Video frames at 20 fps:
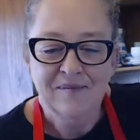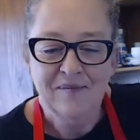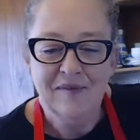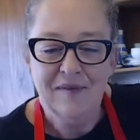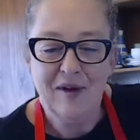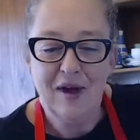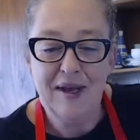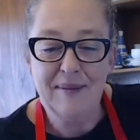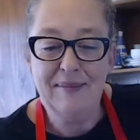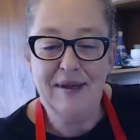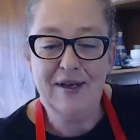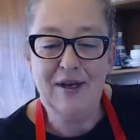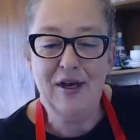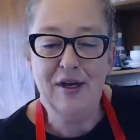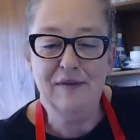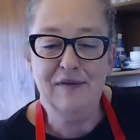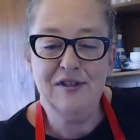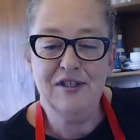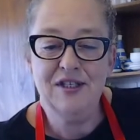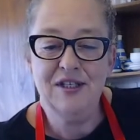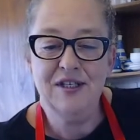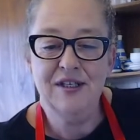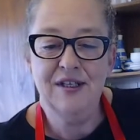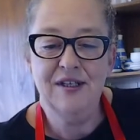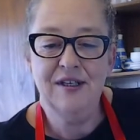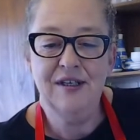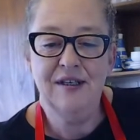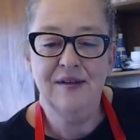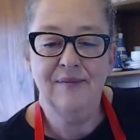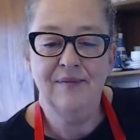Going back over
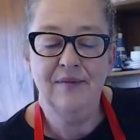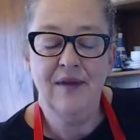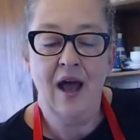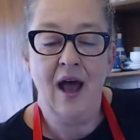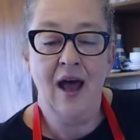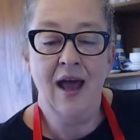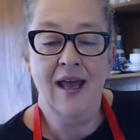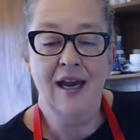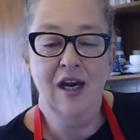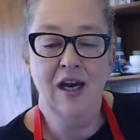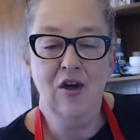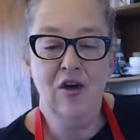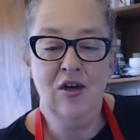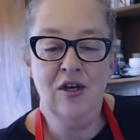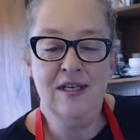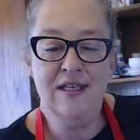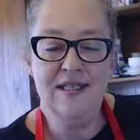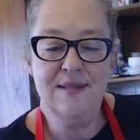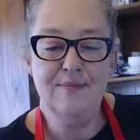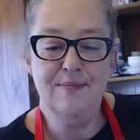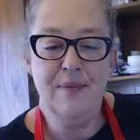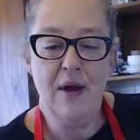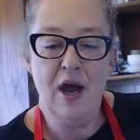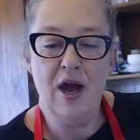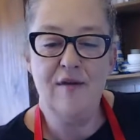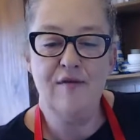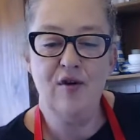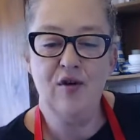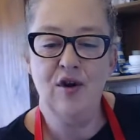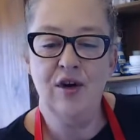to, hi, Laws,
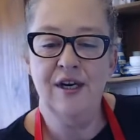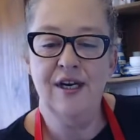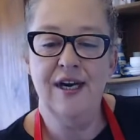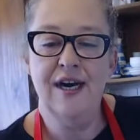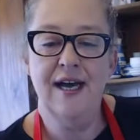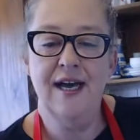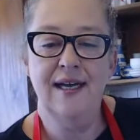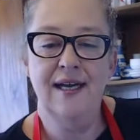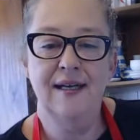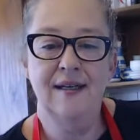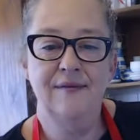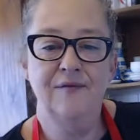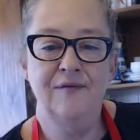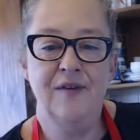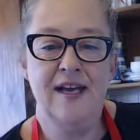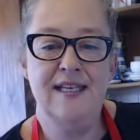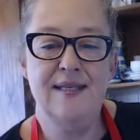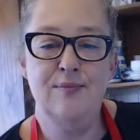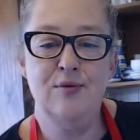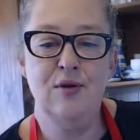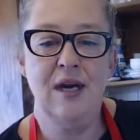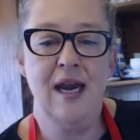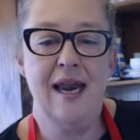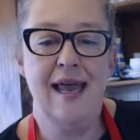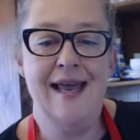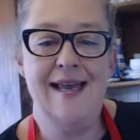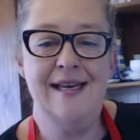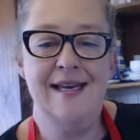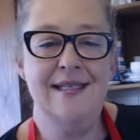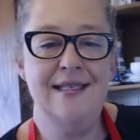over in Facebook
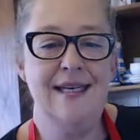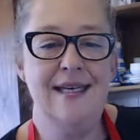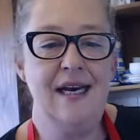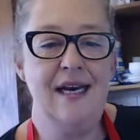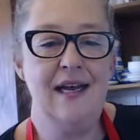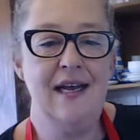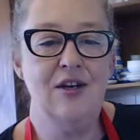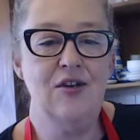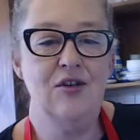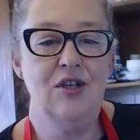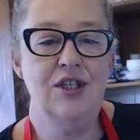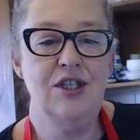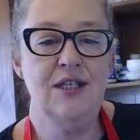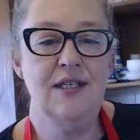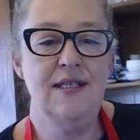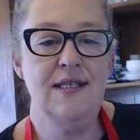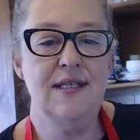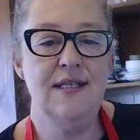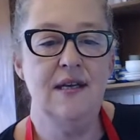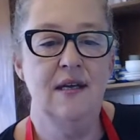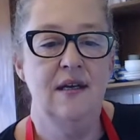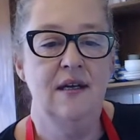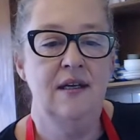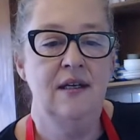land. G'day, gorgeous.